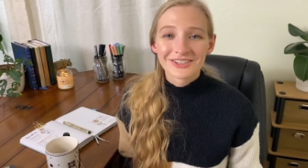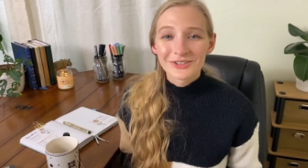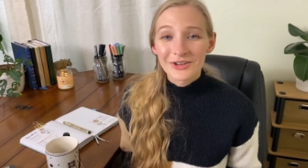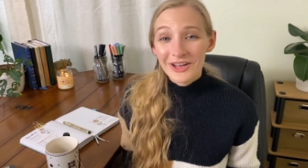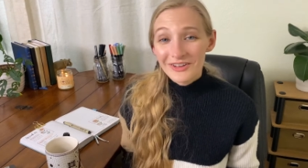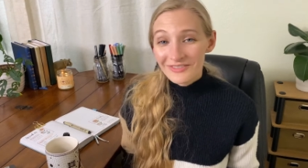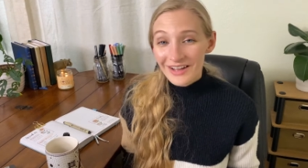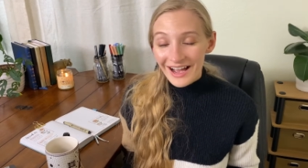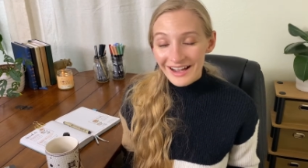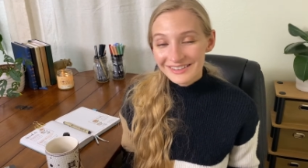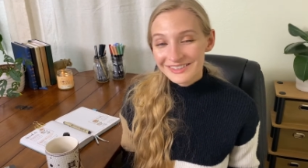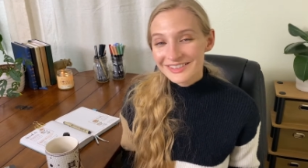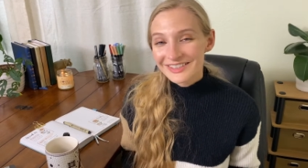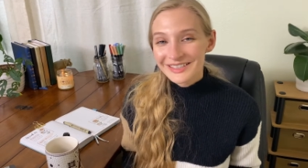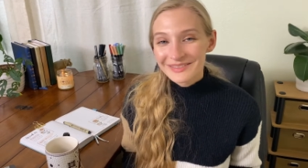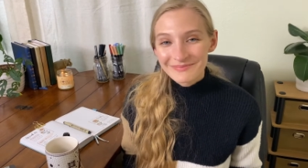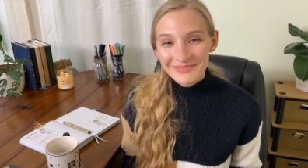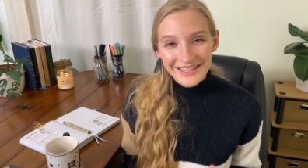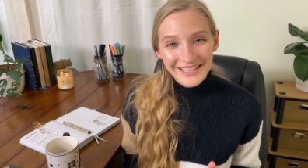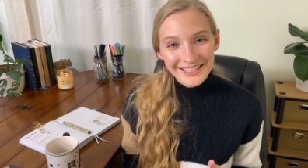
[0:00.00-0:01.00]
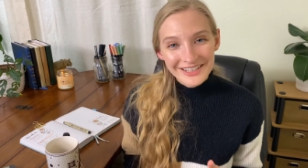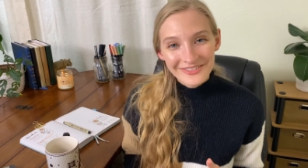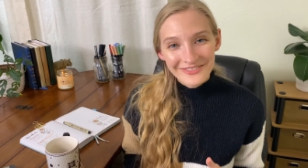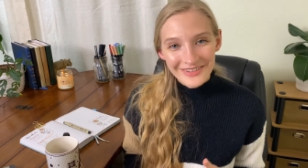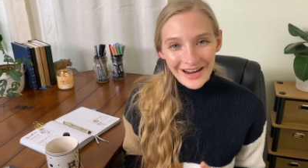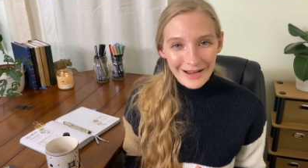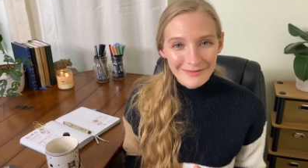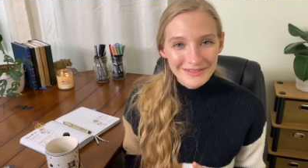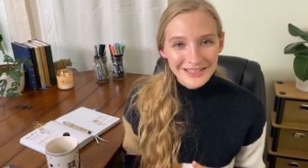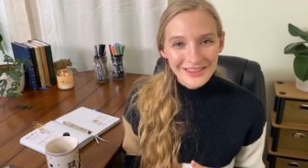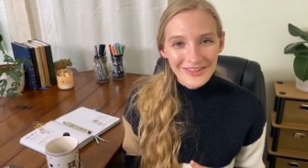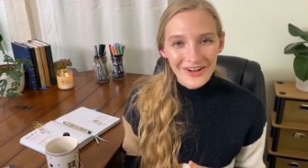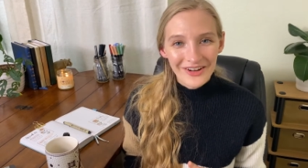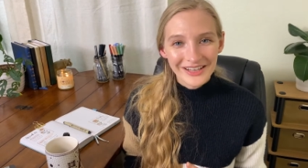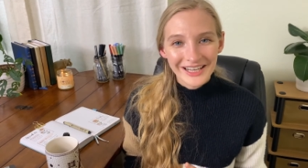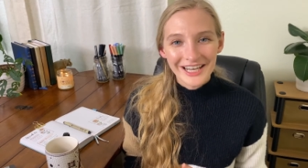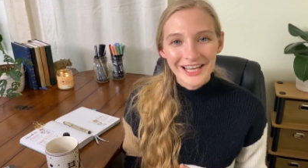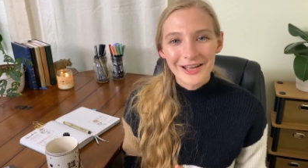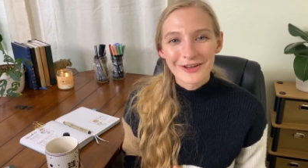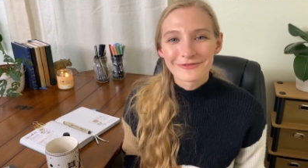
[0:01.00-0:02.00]
So I've actually been rapid
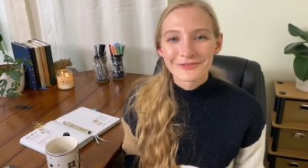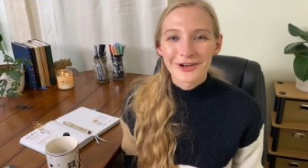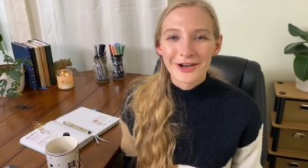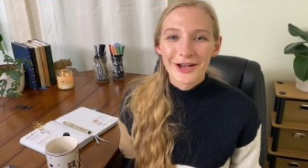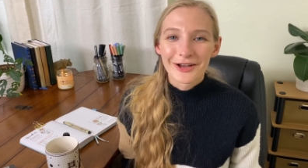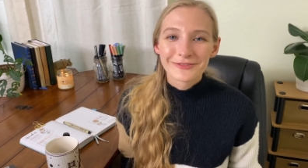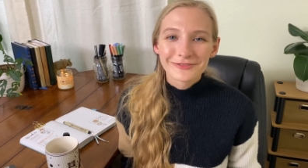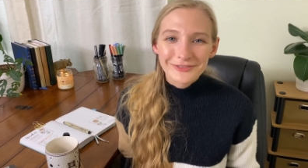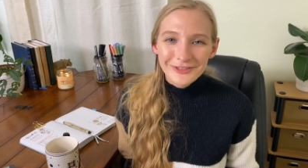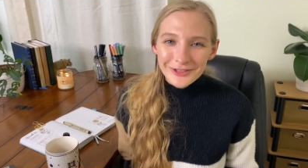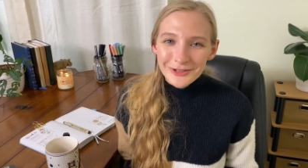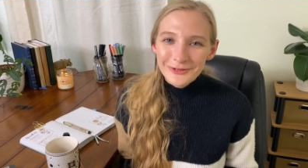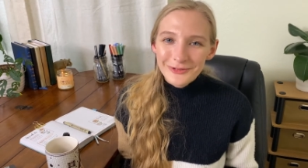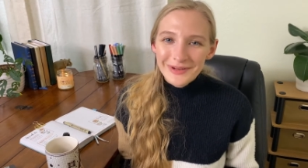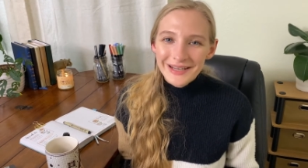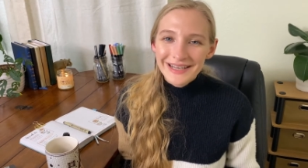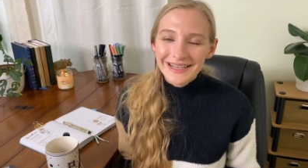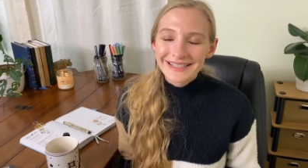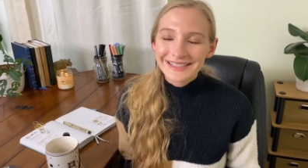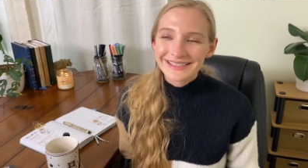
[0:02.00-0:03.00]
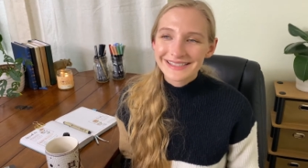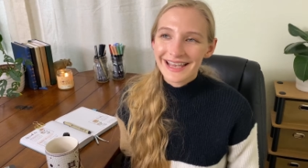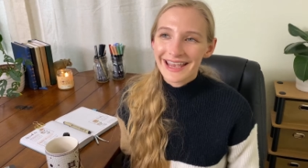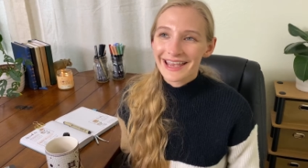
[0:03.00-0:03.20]
logging for a few weeks